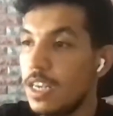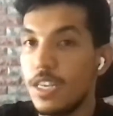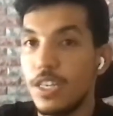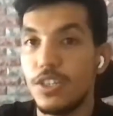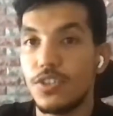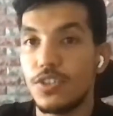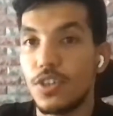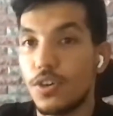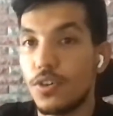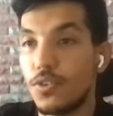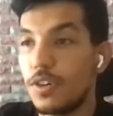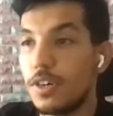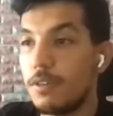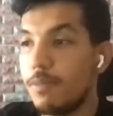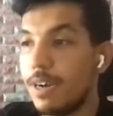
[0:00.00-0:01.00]

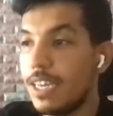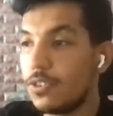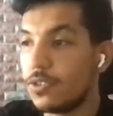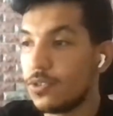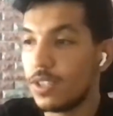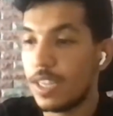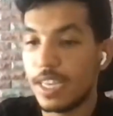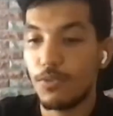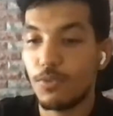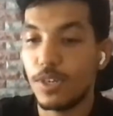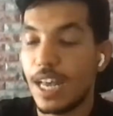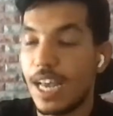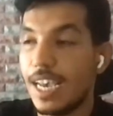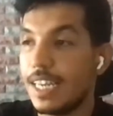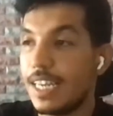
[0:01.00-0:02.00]
So my talk today will
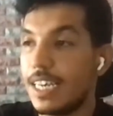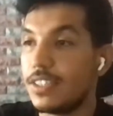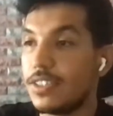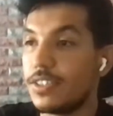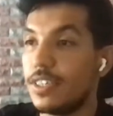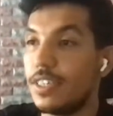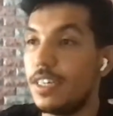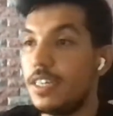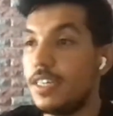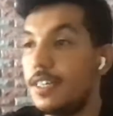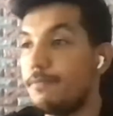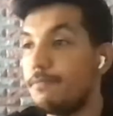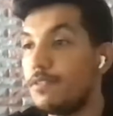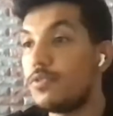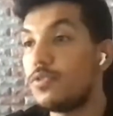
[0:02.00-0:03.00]
highlight
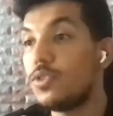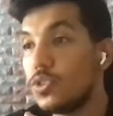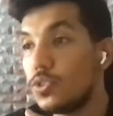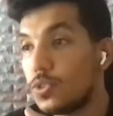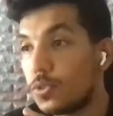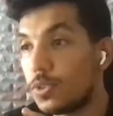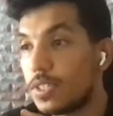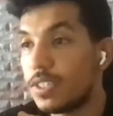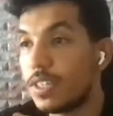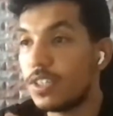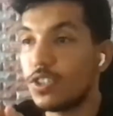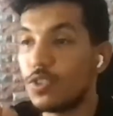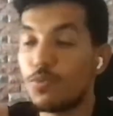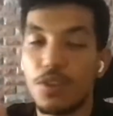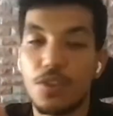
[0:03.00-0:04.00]
first story,
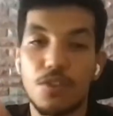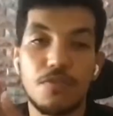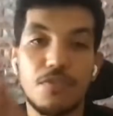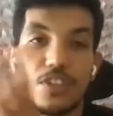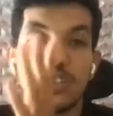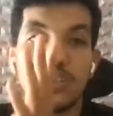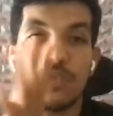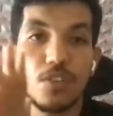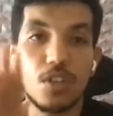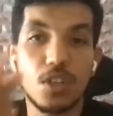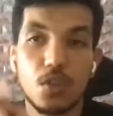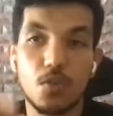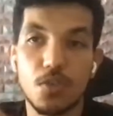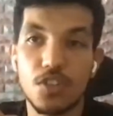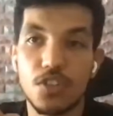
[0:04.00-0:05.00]
starting with the philosophical
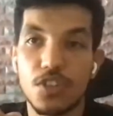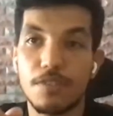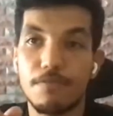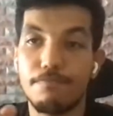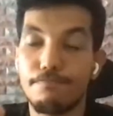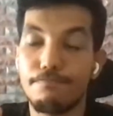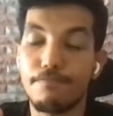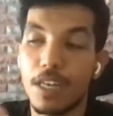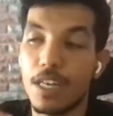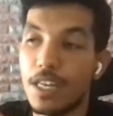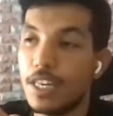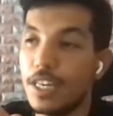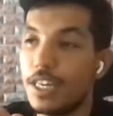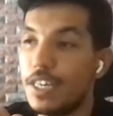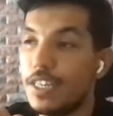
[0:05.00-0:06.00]
question:
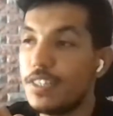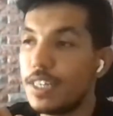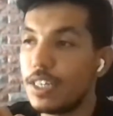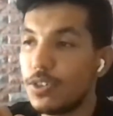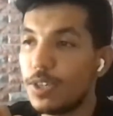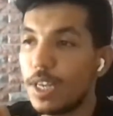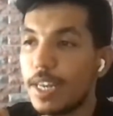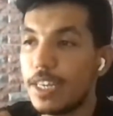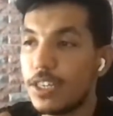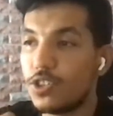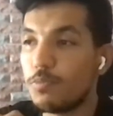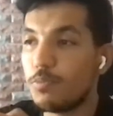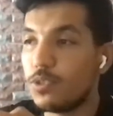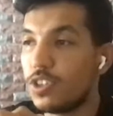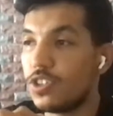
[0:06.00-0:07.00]
is it a good idea to
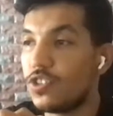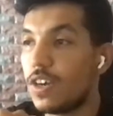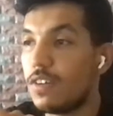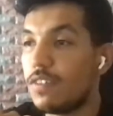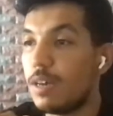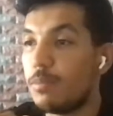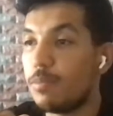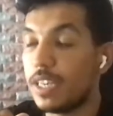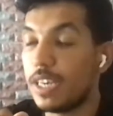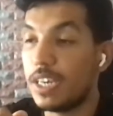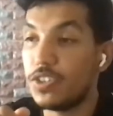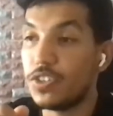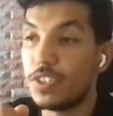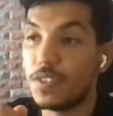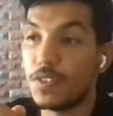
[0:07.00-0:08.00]
put a Java
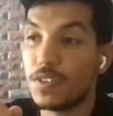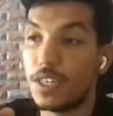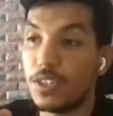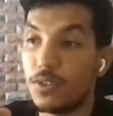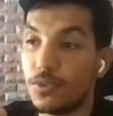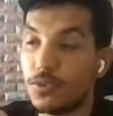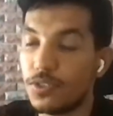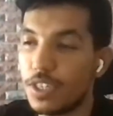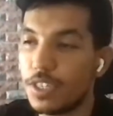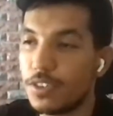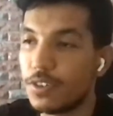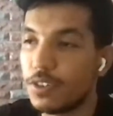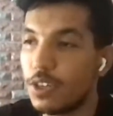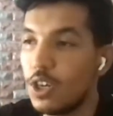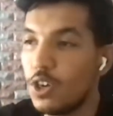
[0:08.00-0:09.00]
application inside a container?